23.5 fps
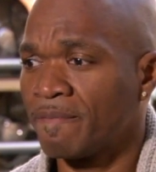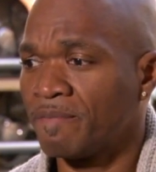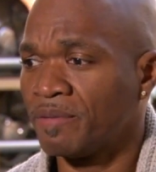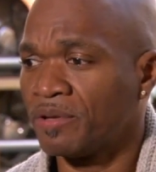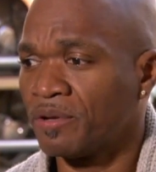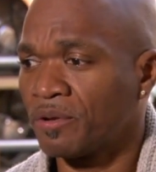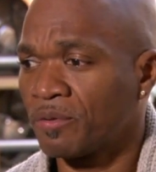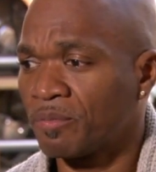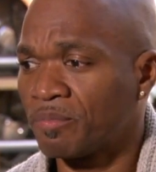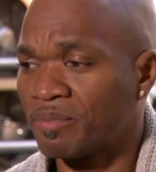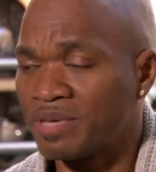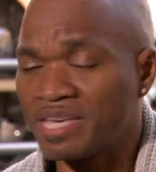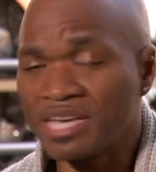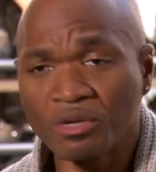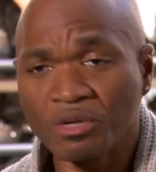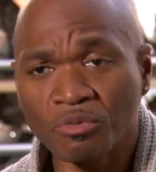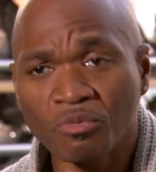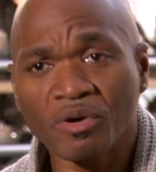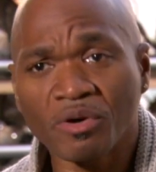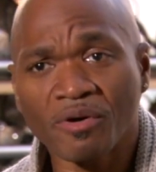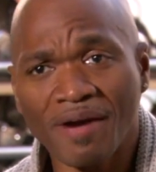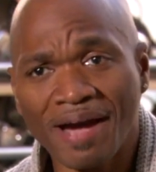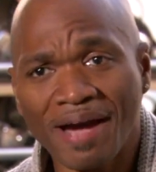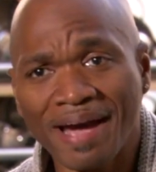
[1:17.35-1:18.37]
you know, being
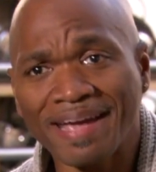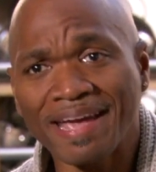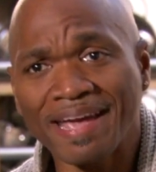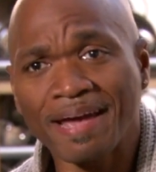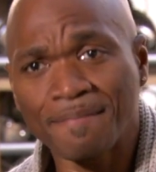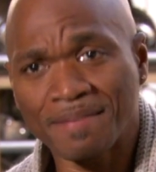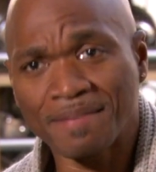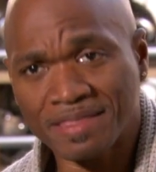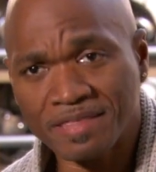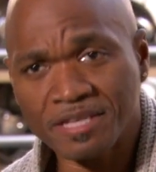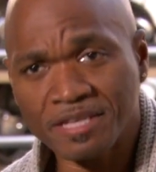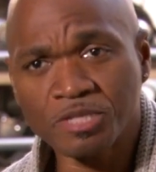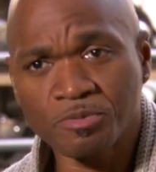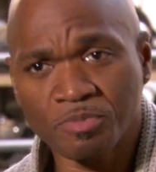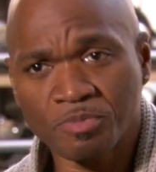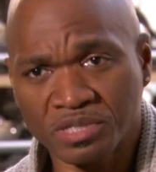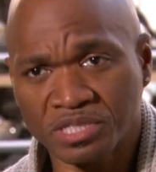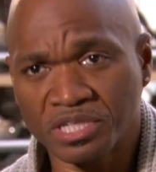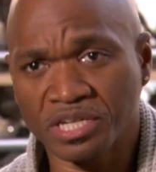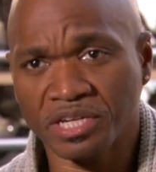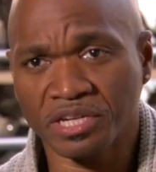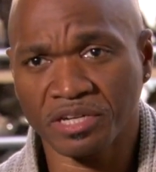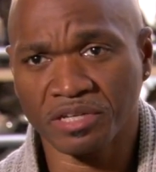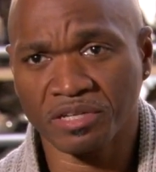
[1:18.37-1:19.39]
where I am at this
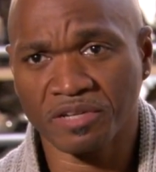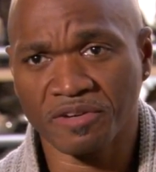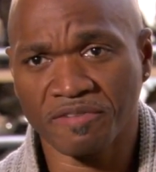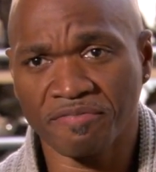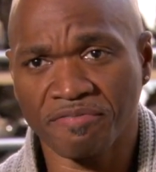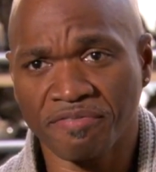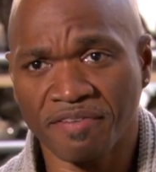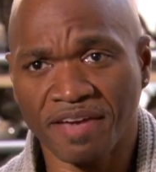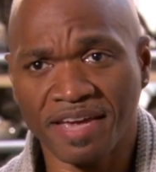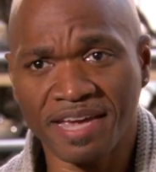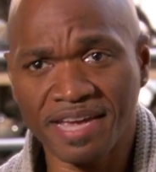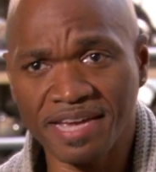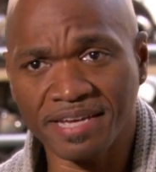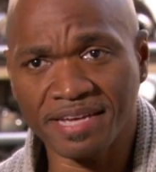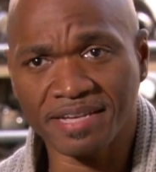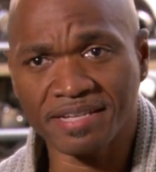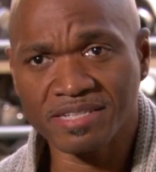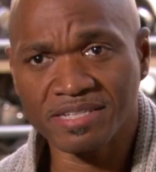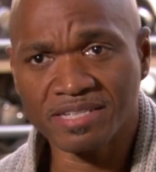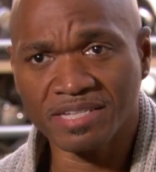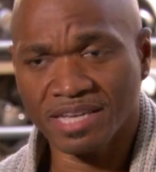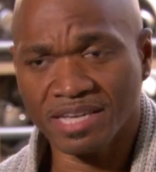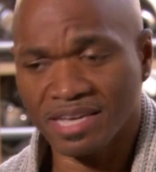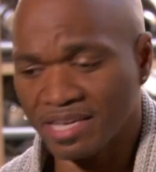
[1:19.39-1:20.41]
particular
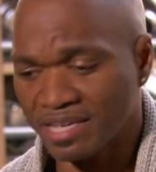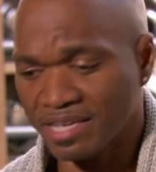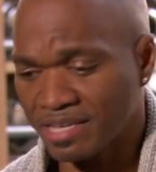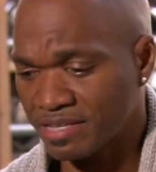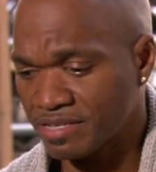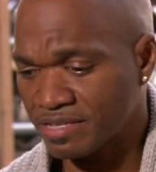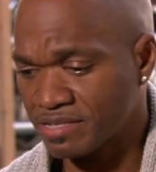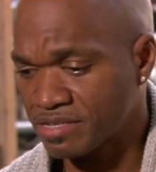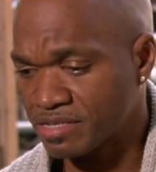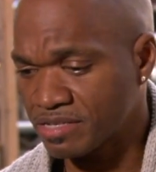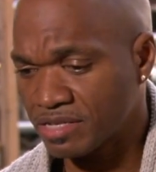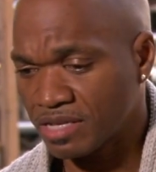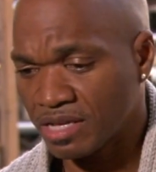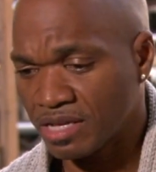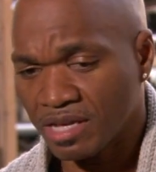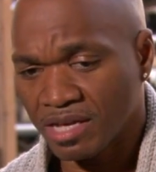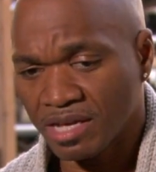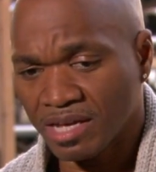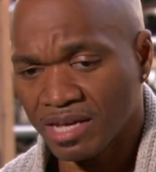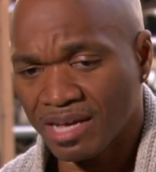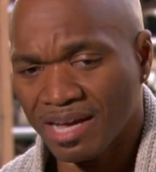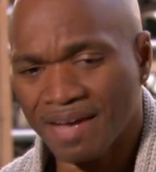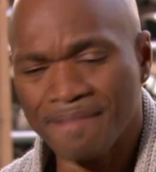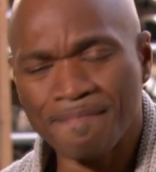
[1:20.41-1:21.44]
phase is
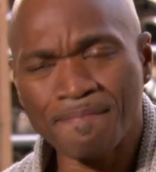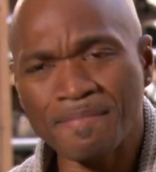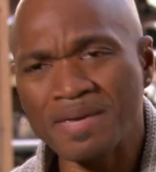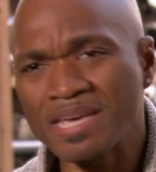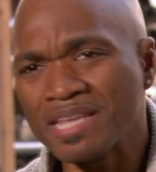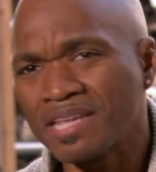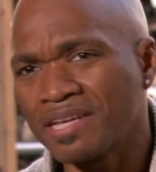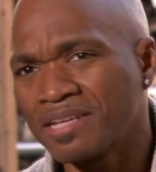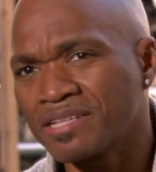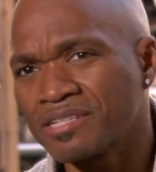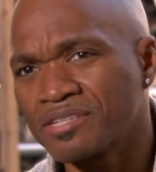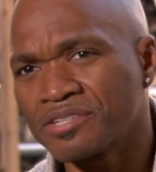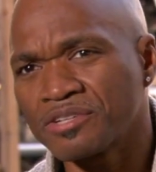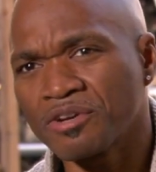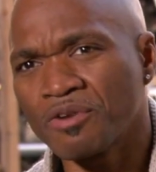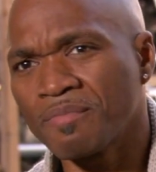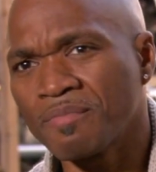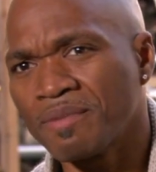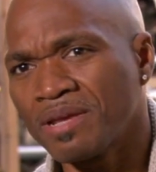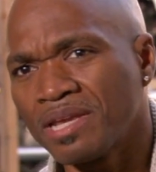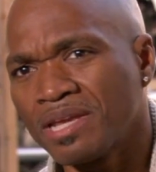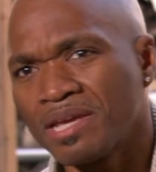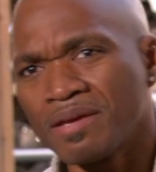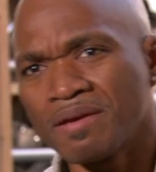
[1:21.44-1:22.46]
I'm meeting so
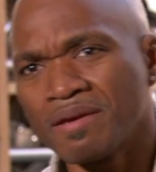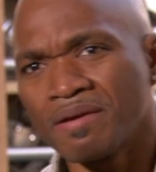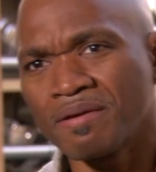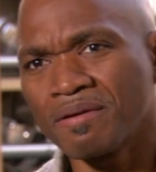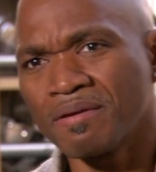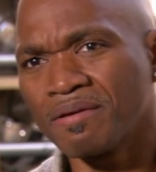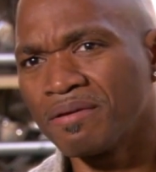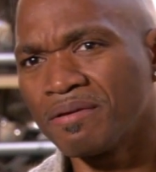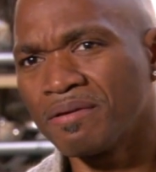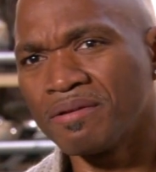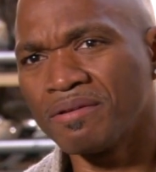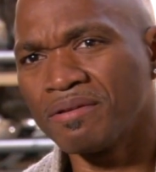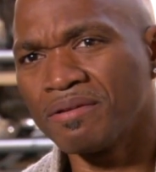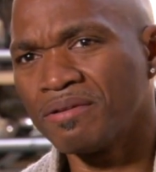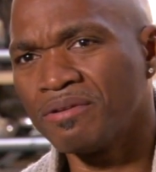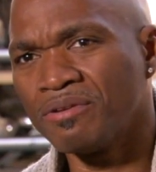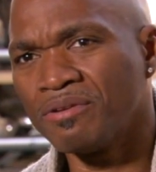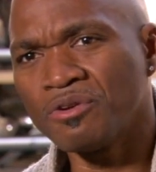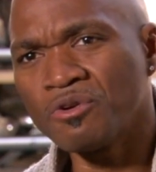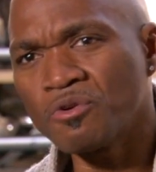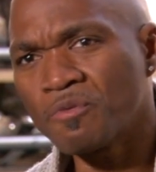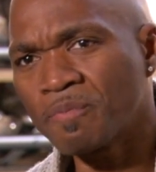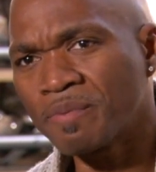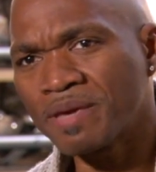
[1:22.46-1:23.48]
many
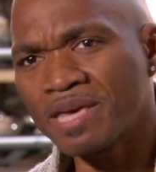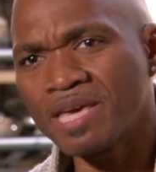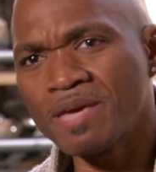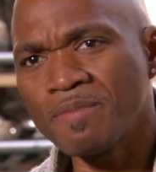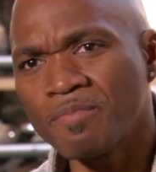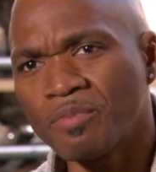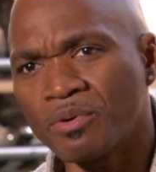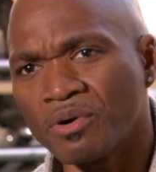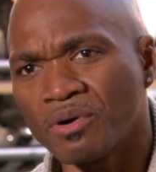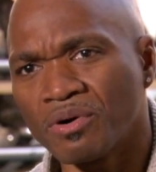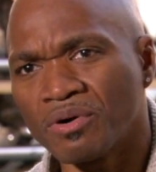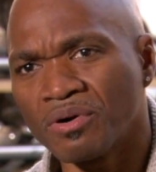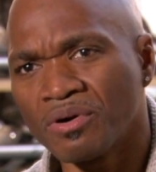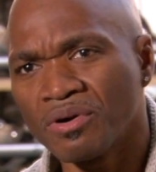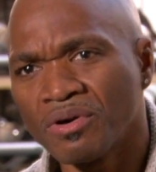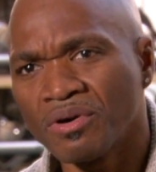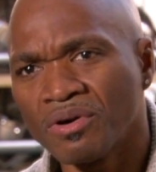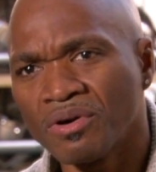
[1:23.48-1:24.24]
new people.